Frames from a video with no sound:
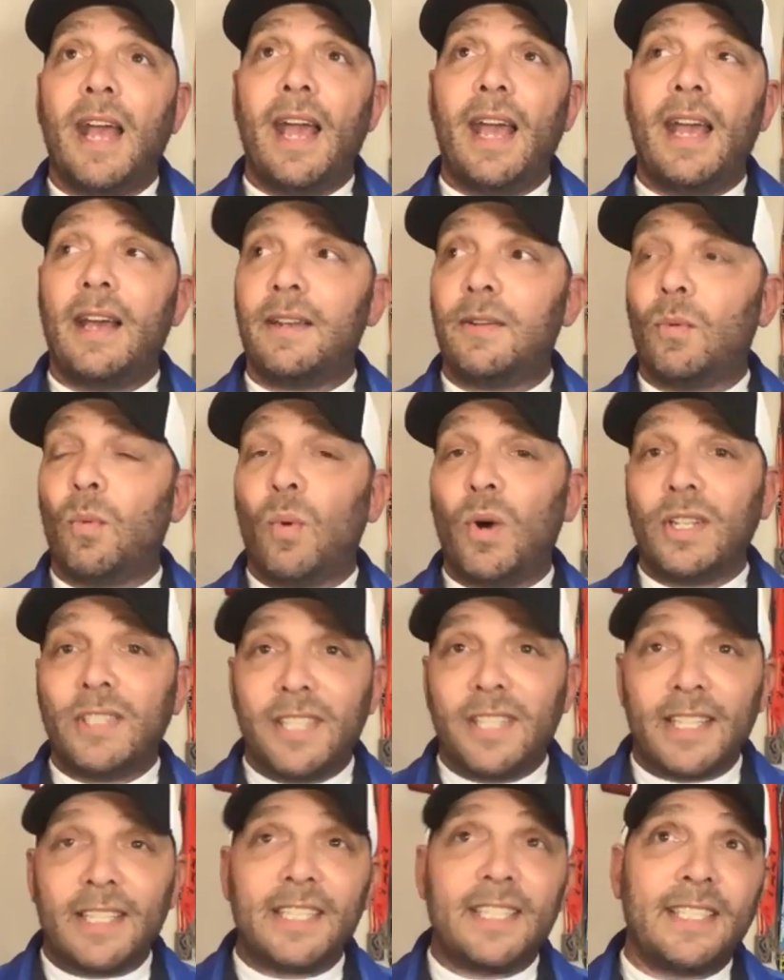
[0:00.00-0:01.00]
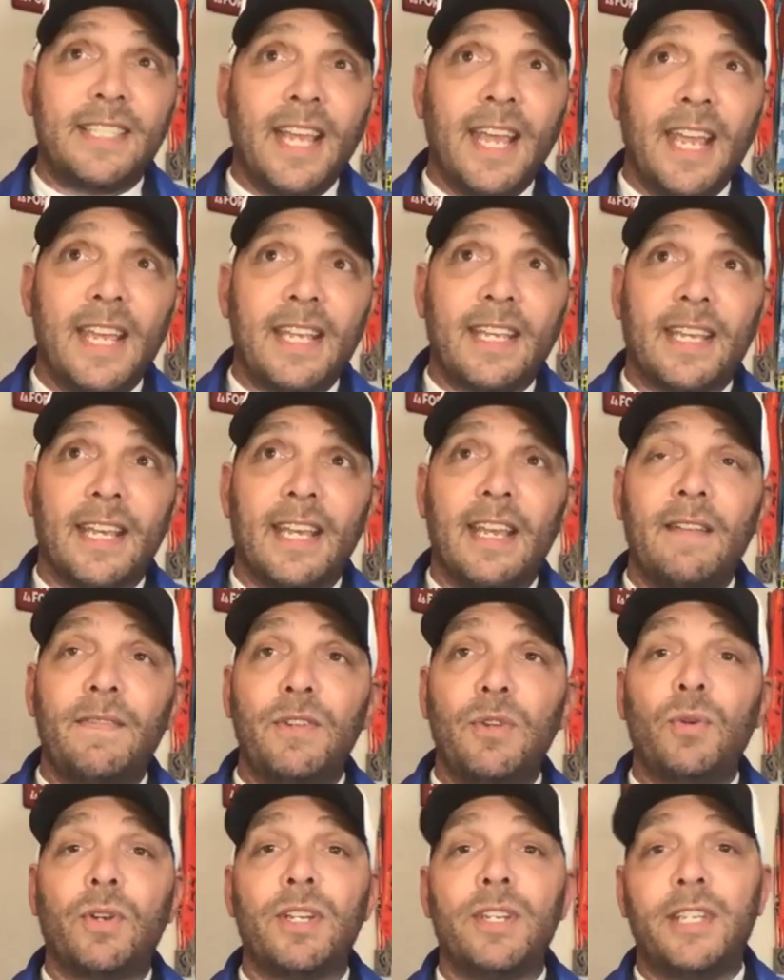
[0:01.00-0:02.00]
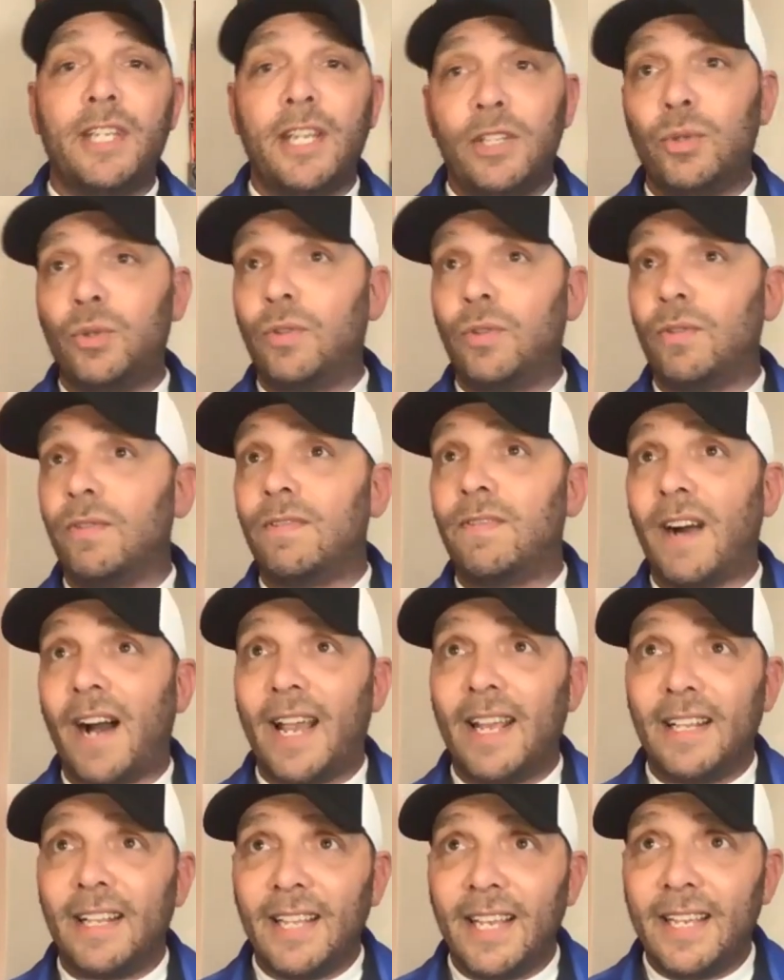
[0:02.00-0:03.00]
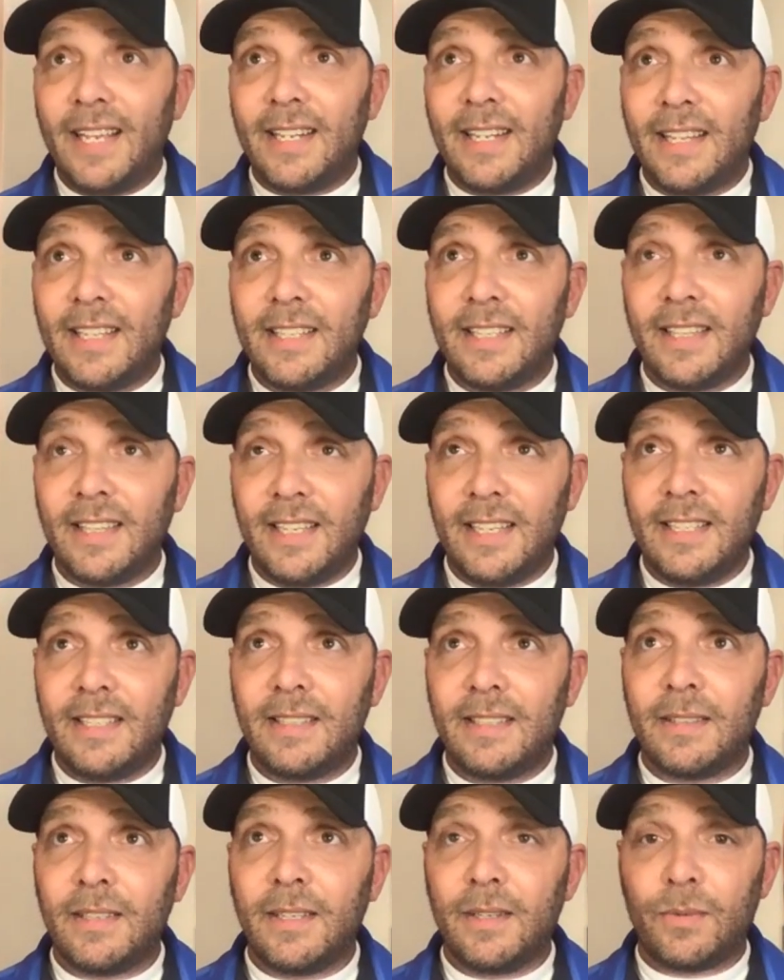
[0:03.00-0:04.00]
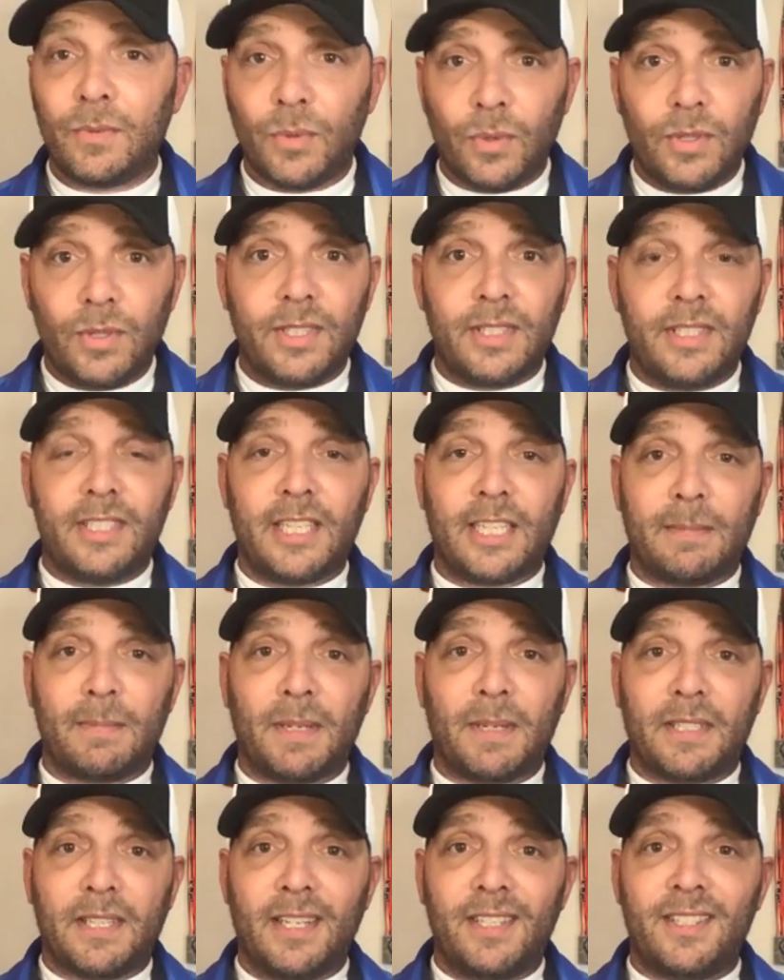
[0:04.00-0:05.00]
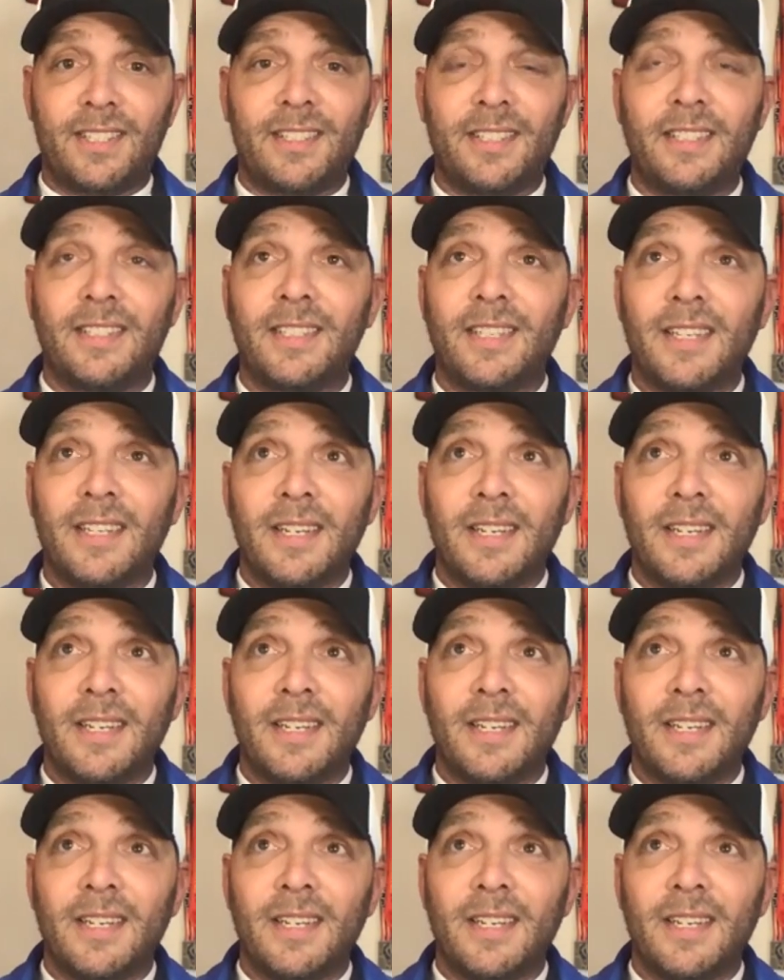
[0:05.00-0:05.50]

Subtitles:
and what's at stake, if you continue to violate these rules and these expectations,